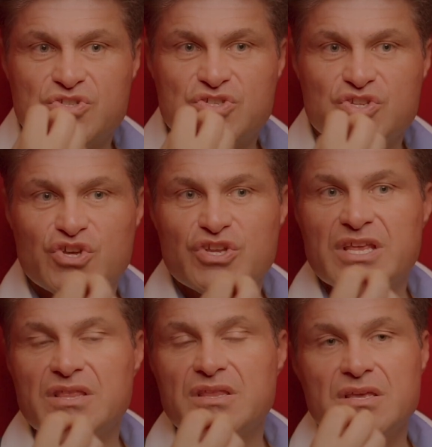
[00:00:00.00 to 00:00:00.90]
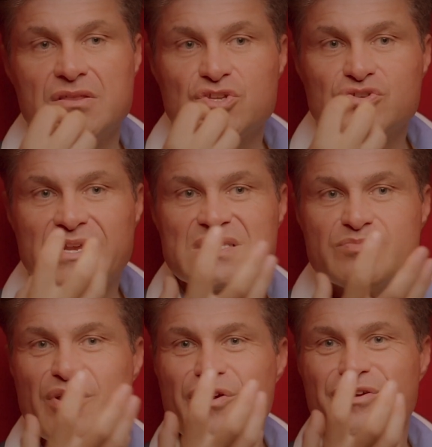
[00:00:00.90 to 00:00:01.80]
turning the
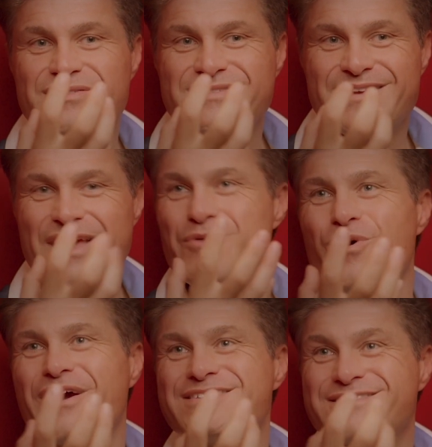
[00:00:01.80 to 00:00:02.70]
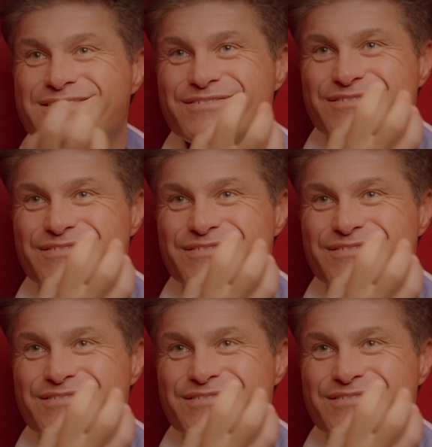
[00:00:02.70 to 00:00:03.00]
transparent egg white into